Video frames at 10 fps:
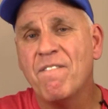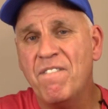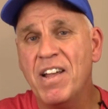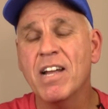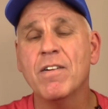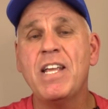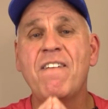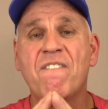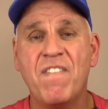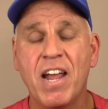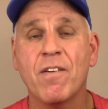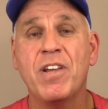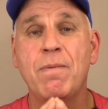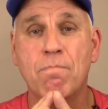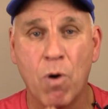very,
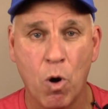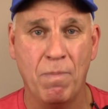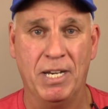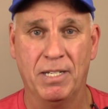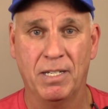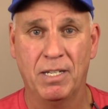very moment,